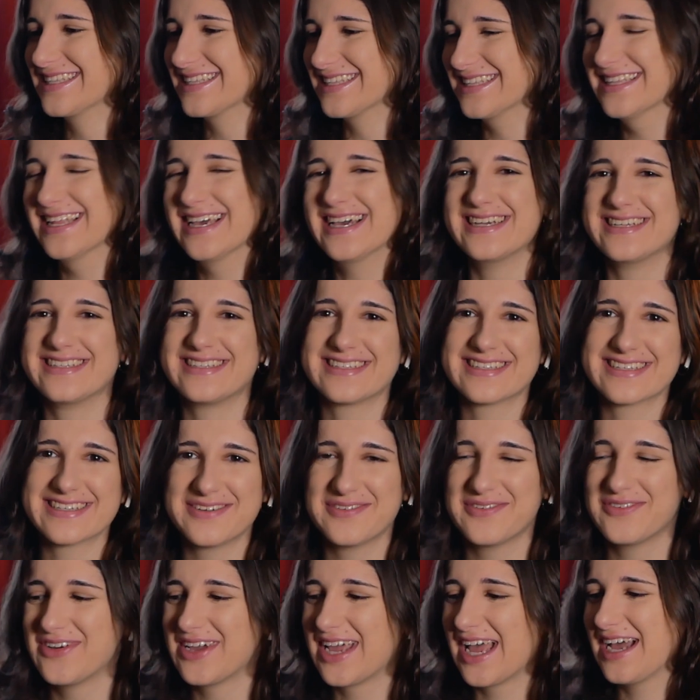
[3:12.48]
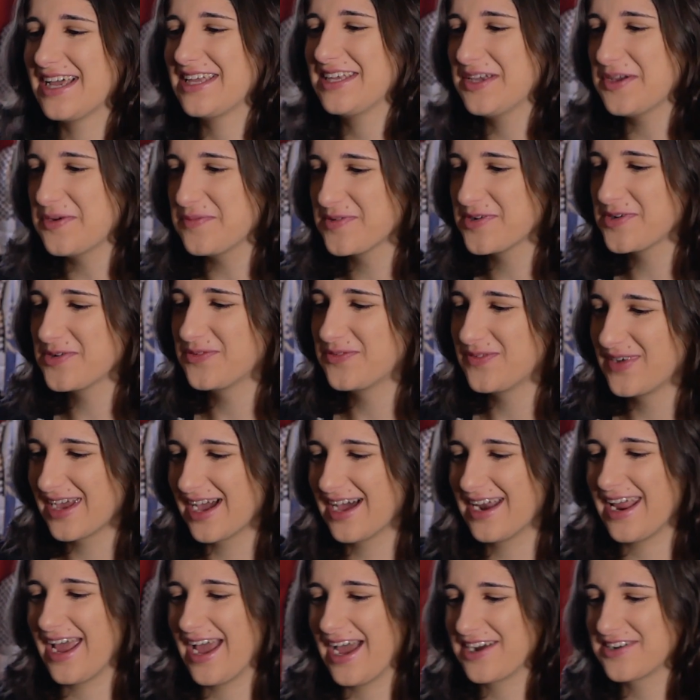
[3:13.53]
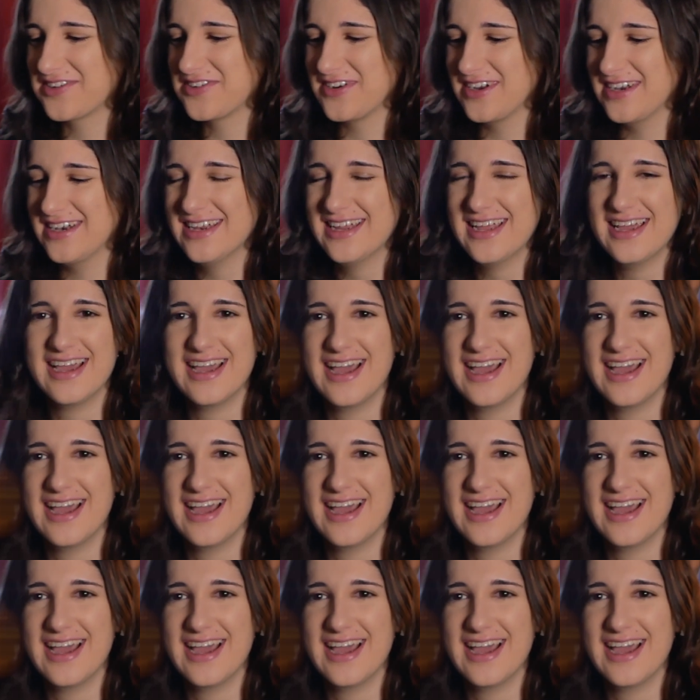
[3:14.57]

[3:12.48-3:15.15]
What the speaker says: Nice. We got humor, we got action.